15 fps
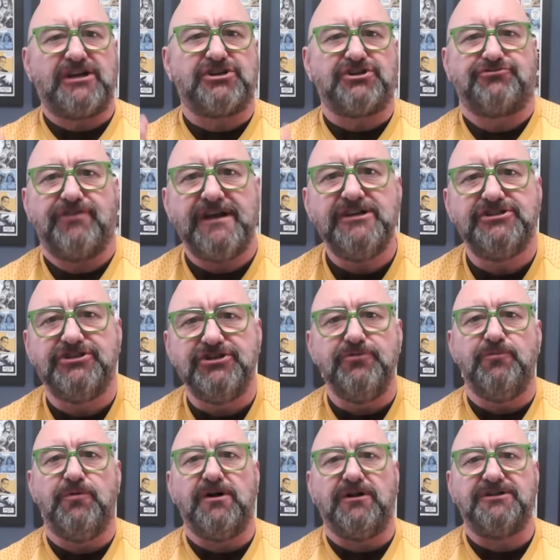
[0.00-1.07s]
Strange New
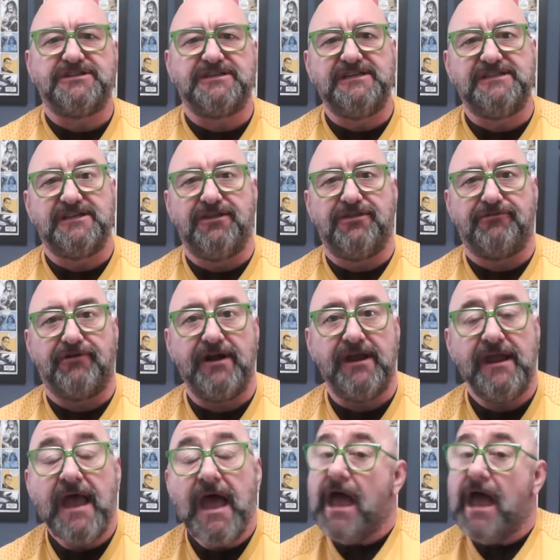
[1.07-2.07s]
Worlds Season 3,